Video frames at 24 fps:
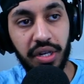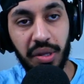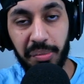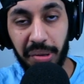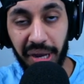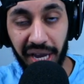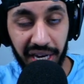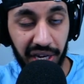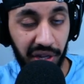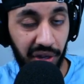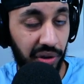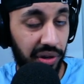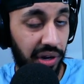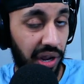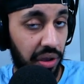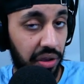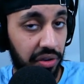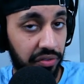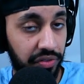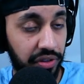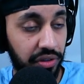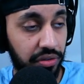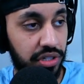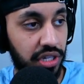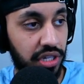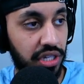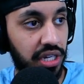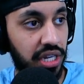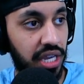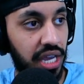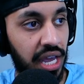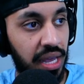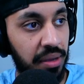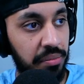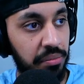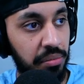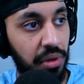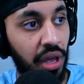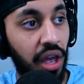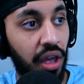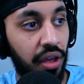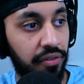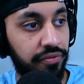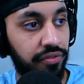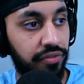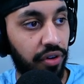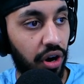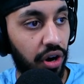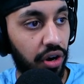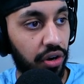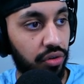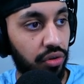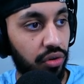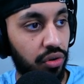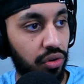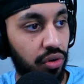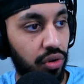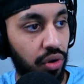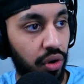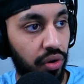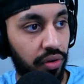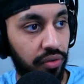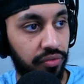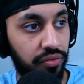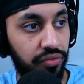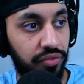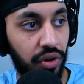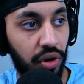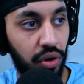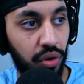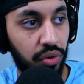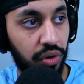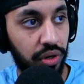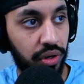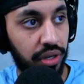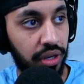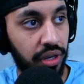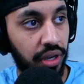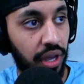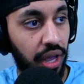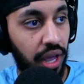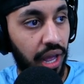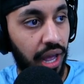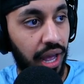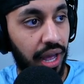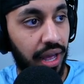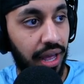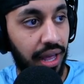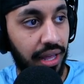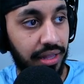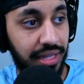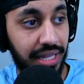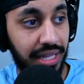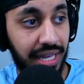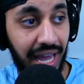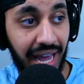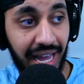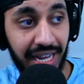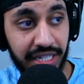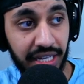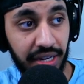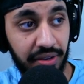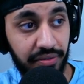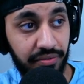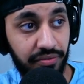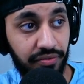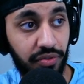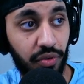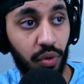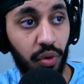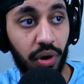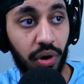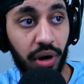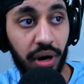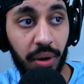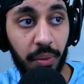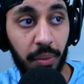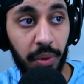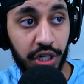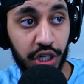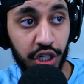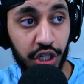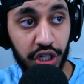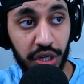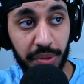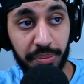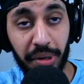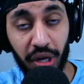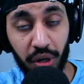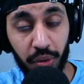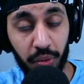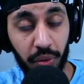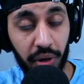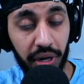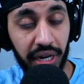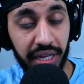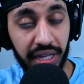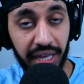depending on how it feels in game. Vargo, Volk, the XM4, which is a big one